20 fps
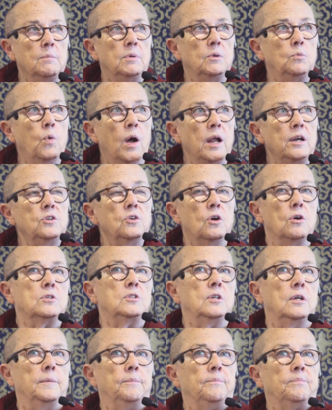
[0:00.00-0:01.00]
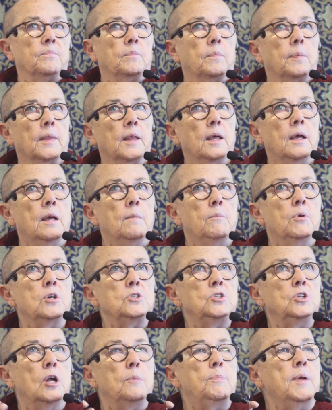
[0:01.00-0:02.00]
But one doctor
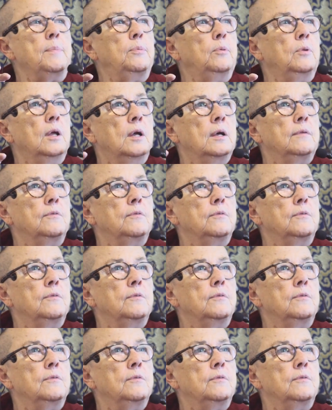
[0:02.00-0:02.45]
because, you know, people,